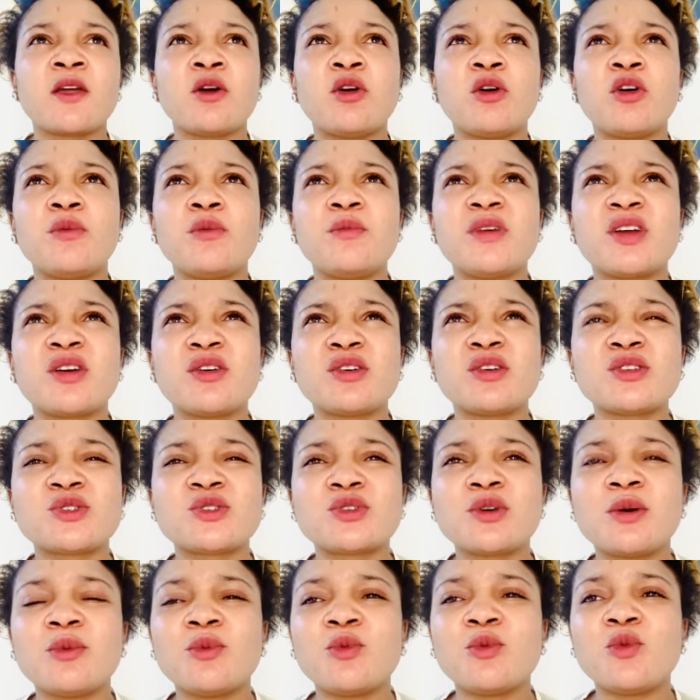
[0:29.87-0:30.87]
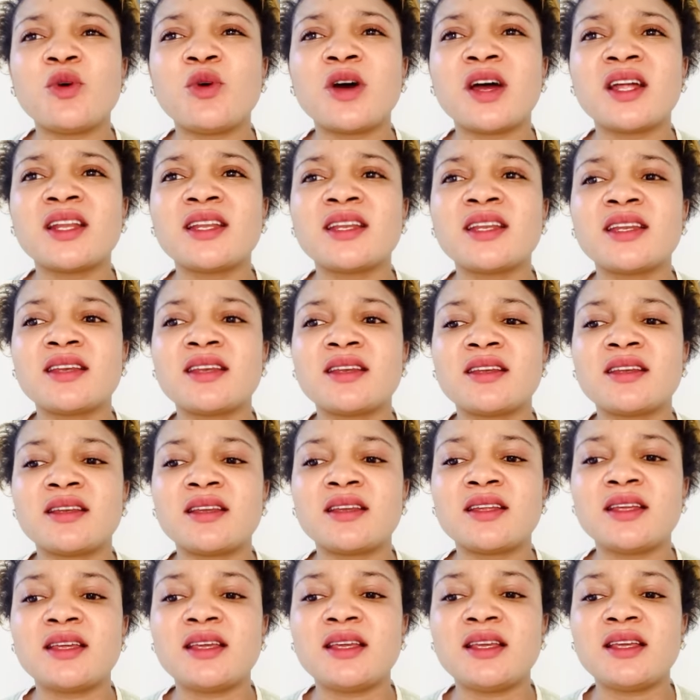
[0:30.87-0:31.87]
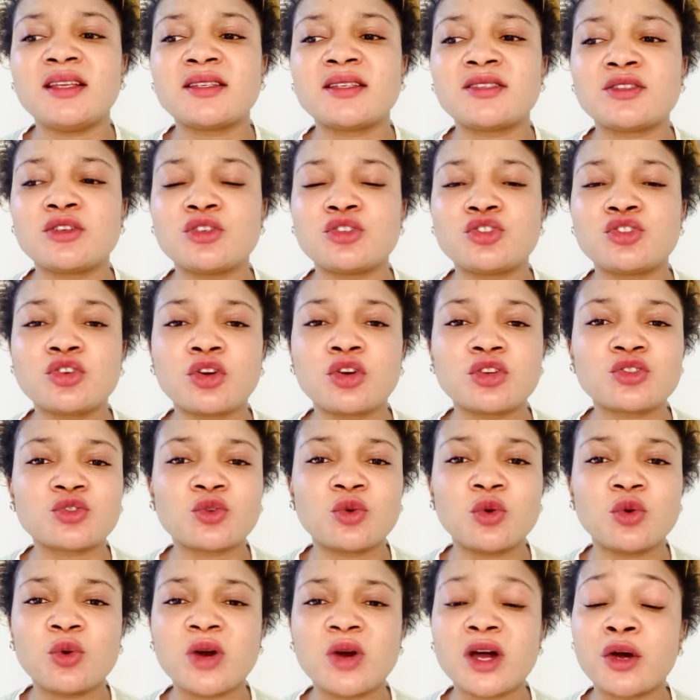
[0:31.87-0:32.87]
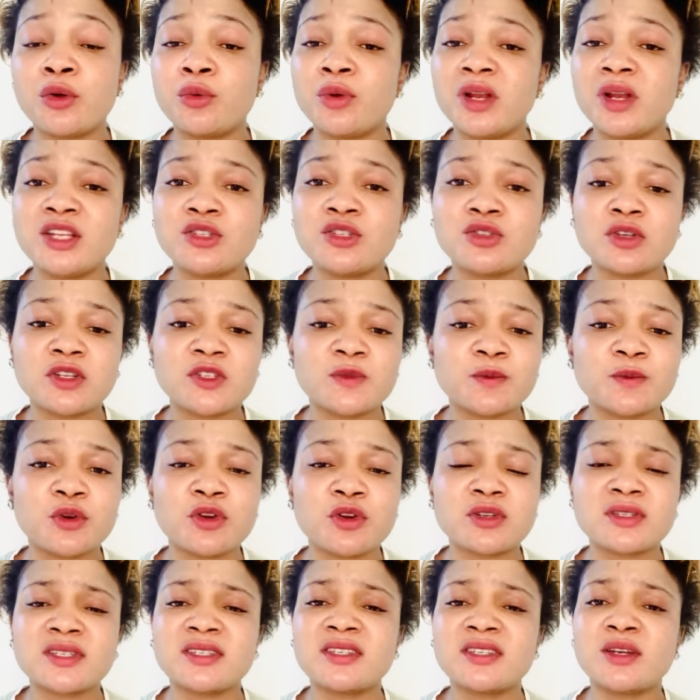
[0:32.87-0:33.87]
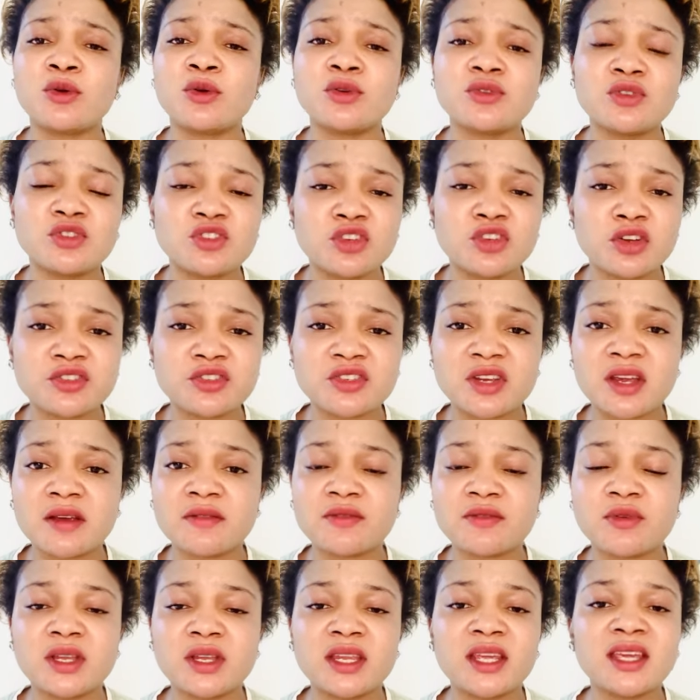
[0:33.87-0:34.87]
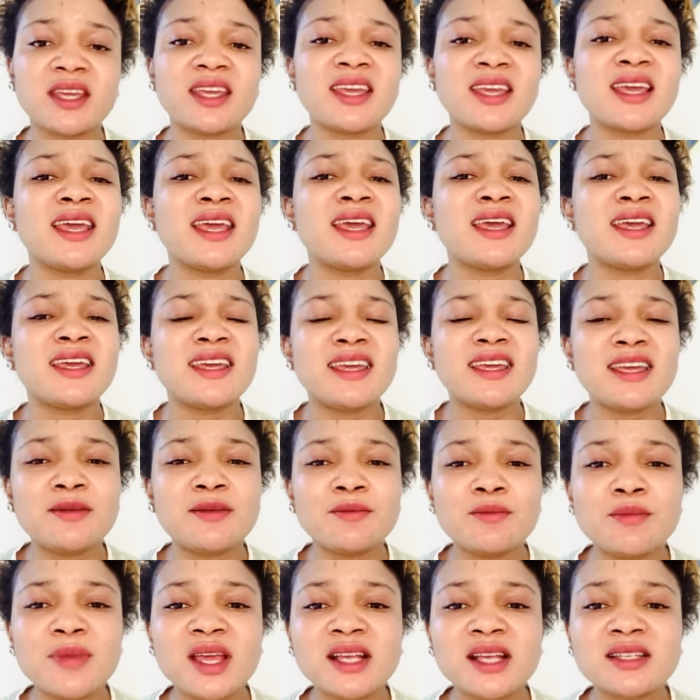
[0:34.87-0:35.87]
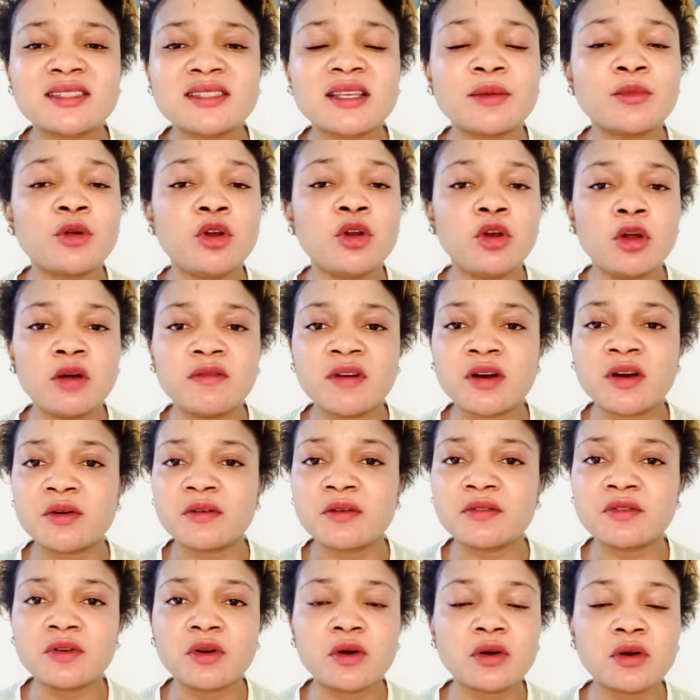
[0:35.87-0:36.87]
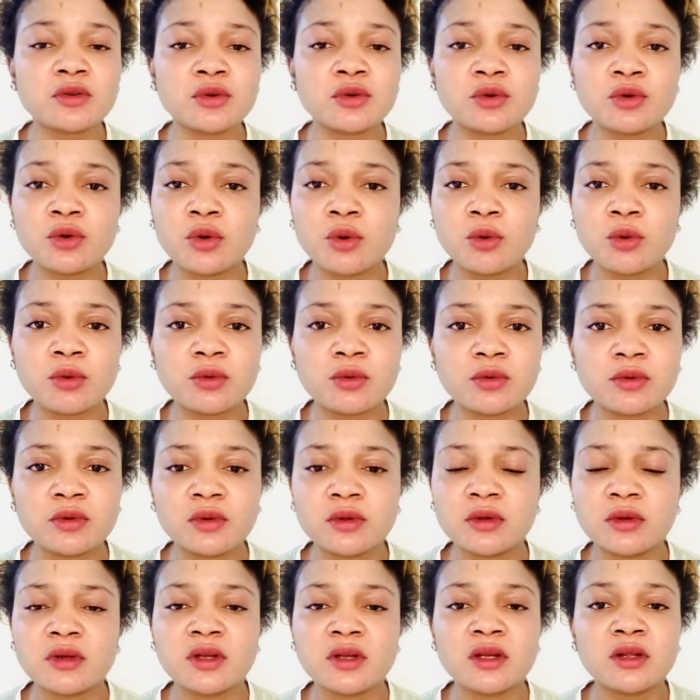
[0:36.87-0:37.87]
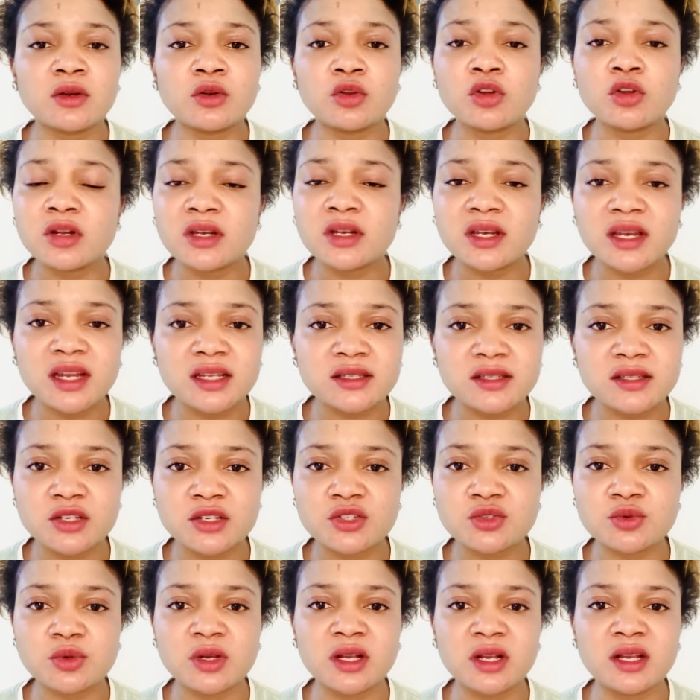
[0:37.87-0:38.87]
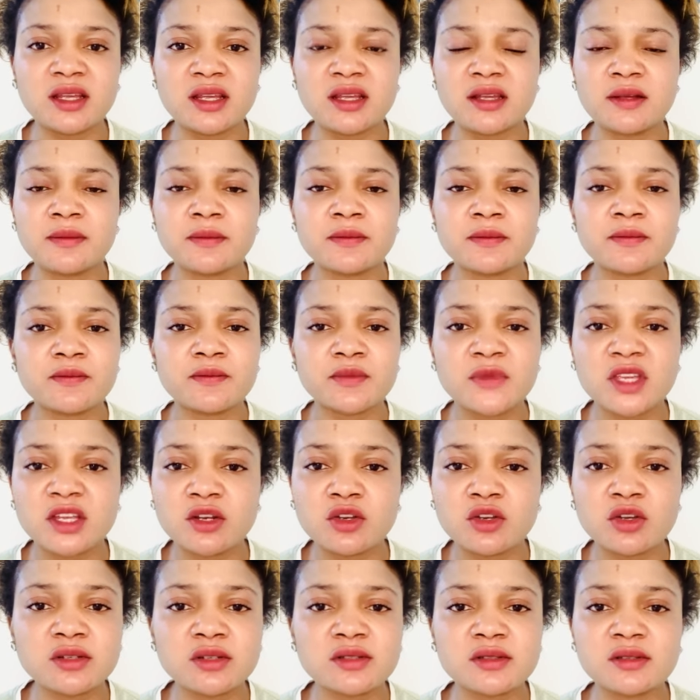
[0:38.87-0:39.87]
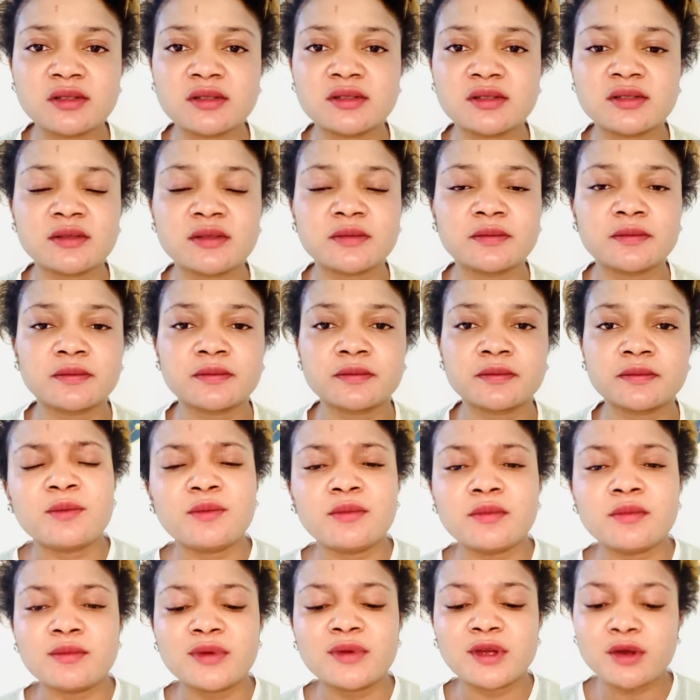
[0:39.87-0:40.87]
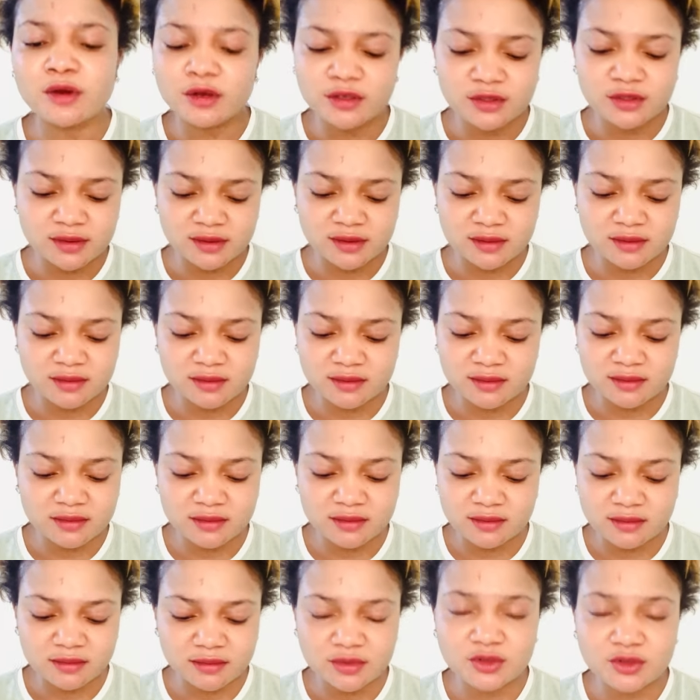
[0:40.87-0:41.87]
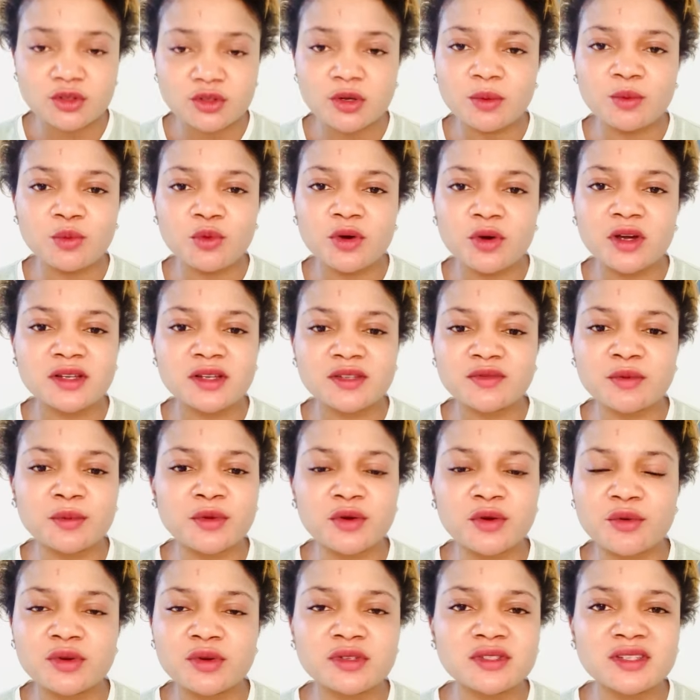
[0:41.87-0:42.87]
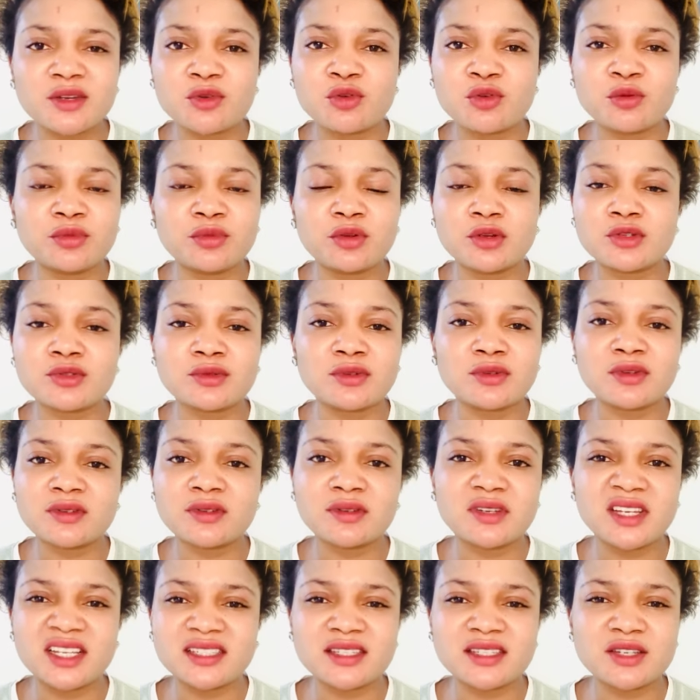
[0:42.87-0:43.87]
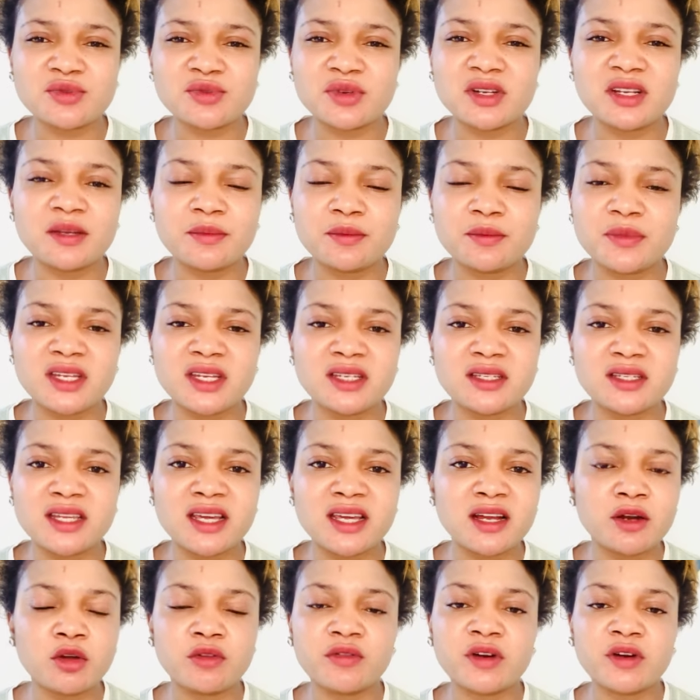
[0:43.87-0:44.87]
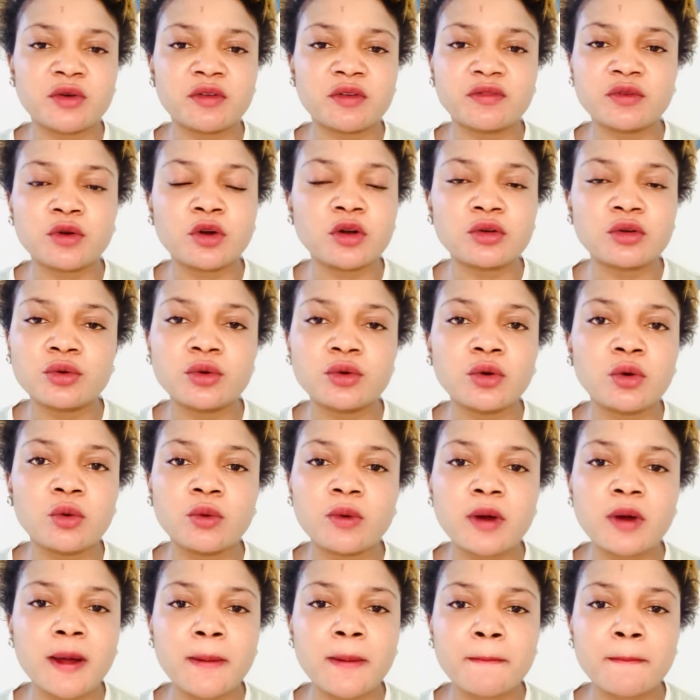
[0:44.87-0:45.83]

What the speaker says: Or because someone is a churchgoer, a religious person, they go to church every day, it makes them a lover of God. No, not necessarily. It doesn't. Because someone is from a Christian home does not necessarily mean they are lover of God. No.